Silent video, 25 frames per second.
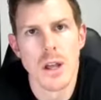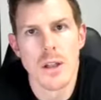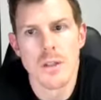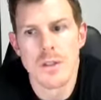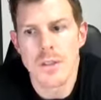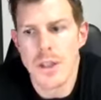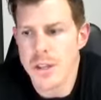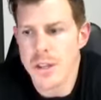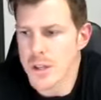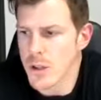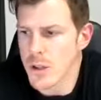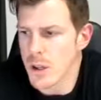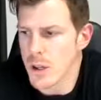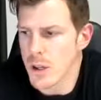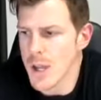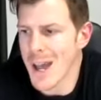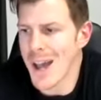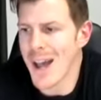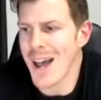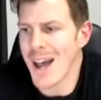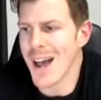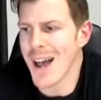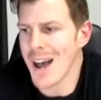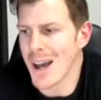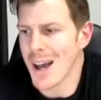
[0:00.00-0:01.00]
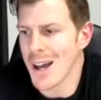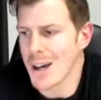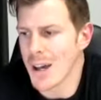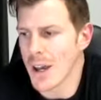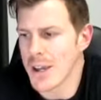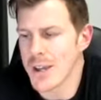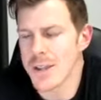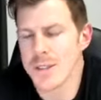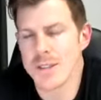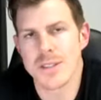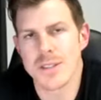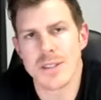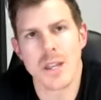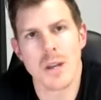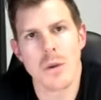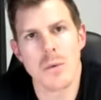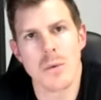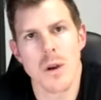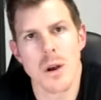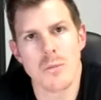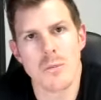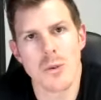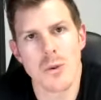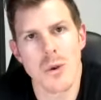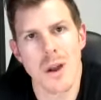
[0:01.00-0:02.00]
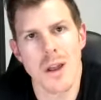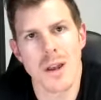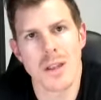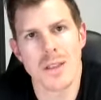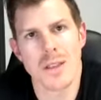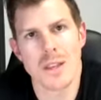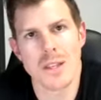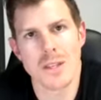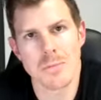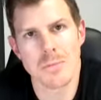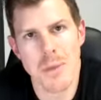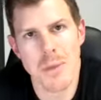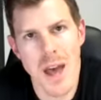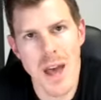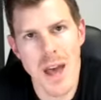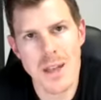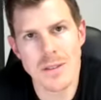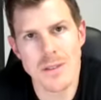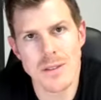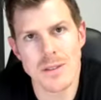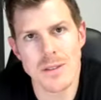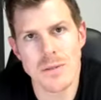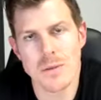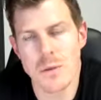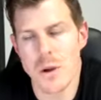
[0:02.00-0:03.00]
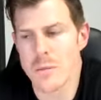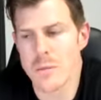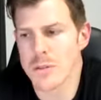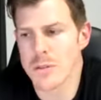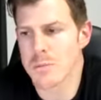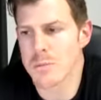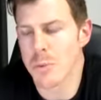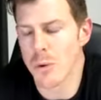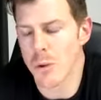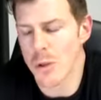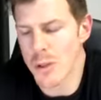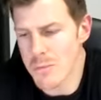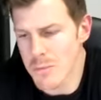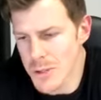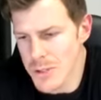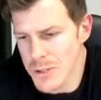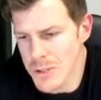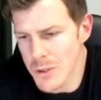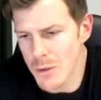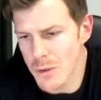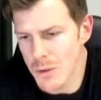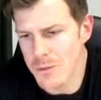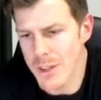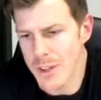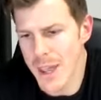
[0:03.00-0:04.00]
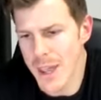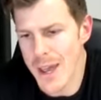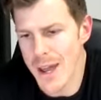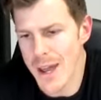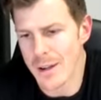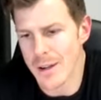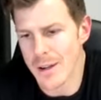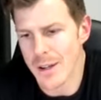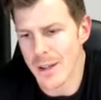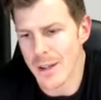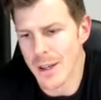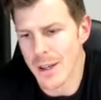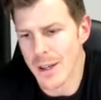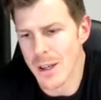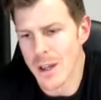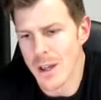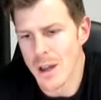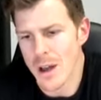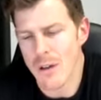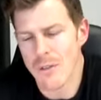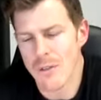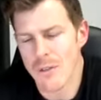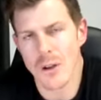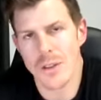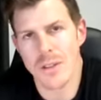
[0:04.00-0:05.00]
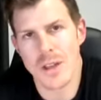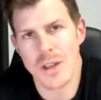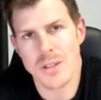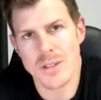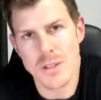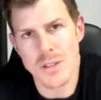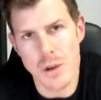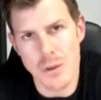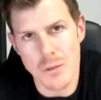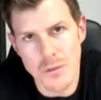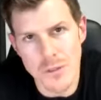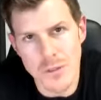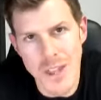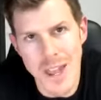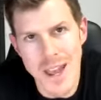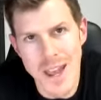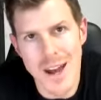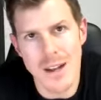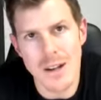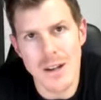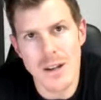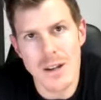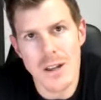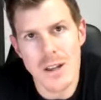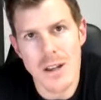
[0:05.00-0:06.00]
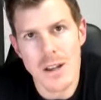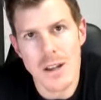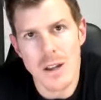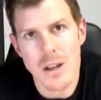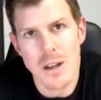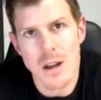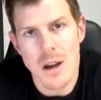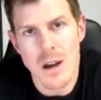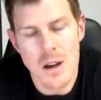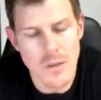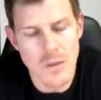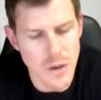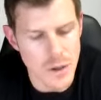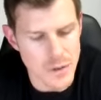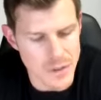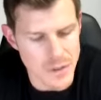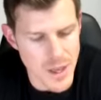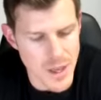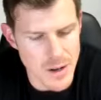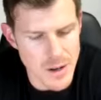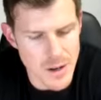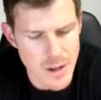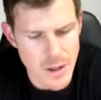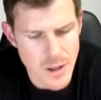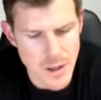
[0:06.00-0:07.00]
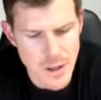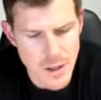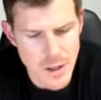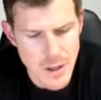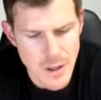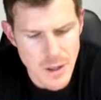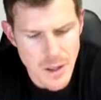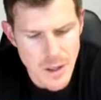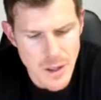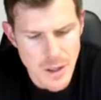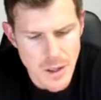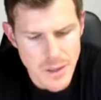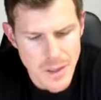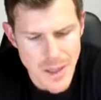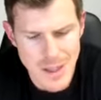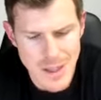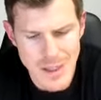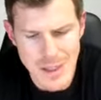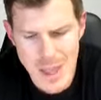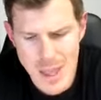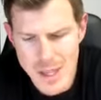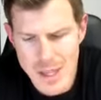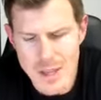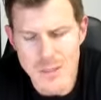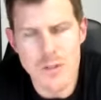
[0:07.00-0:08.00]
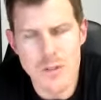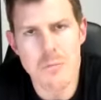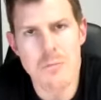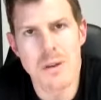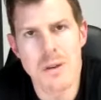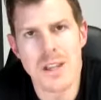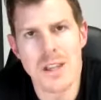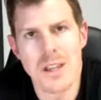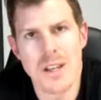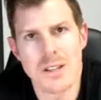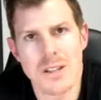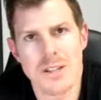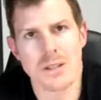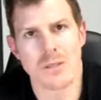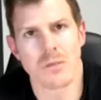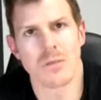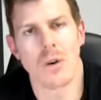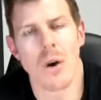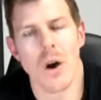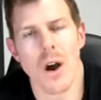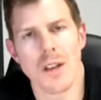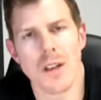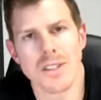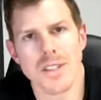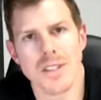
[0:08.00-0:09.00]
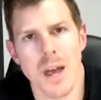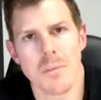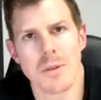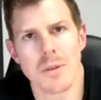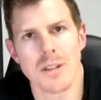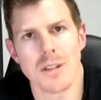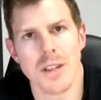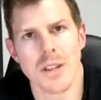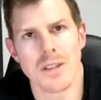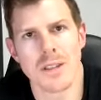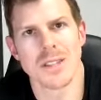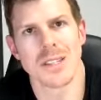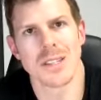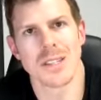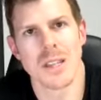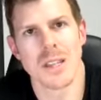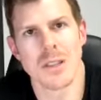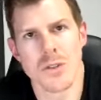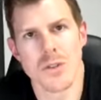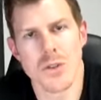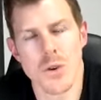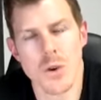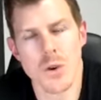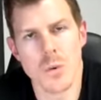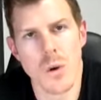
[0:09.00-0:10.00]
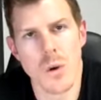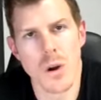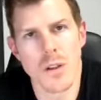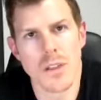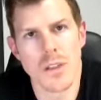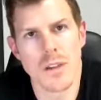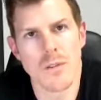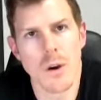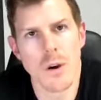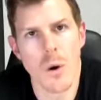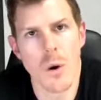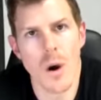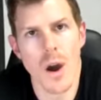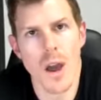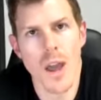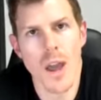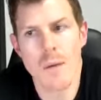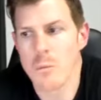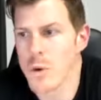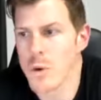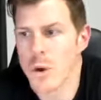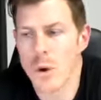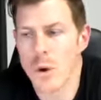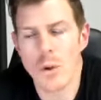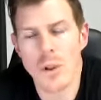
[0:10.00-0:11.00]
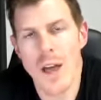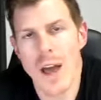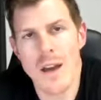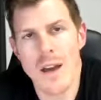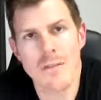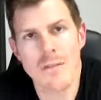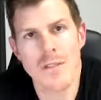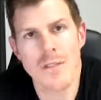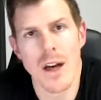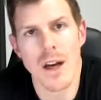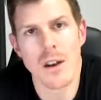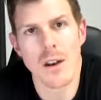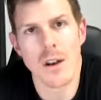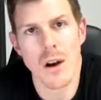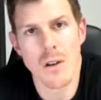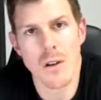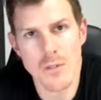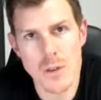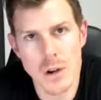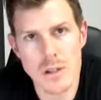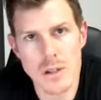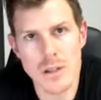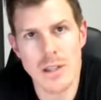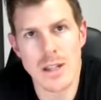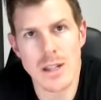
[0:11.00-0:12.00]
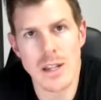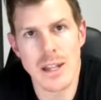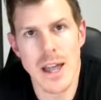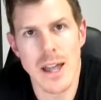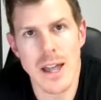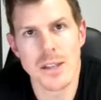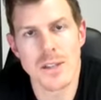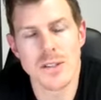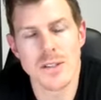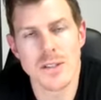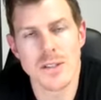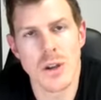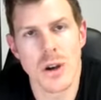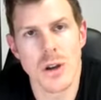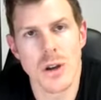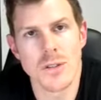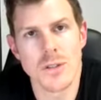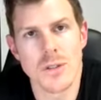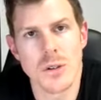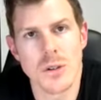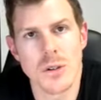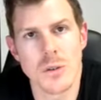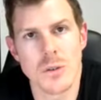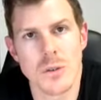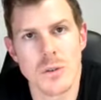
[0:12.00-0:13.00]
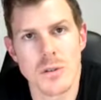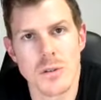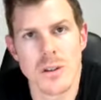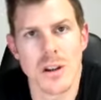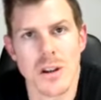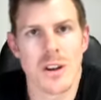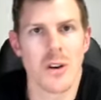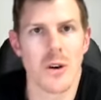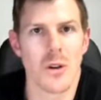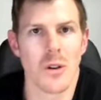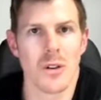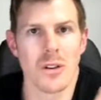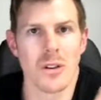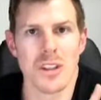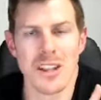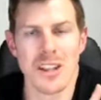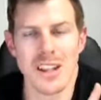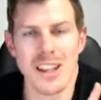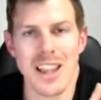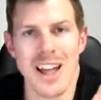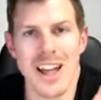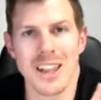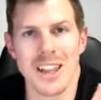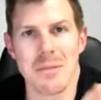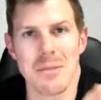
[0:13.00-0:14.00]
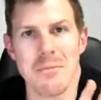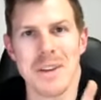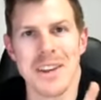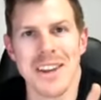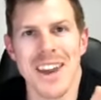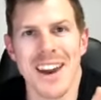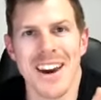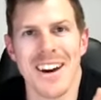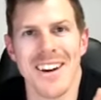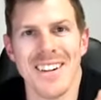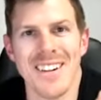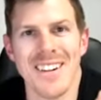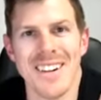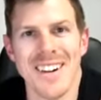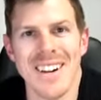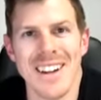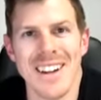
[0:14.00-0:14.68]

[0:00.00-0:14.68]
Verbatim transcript: Then you're like, ah, I can see where I'm creating these patterns, where I'm just pulling myself down. I've got that self doubt. I've got that that lack of ability to rise up and, and see the true worth of who I am. We all have that. I've got little Al inside too. I call it little Al and big Al.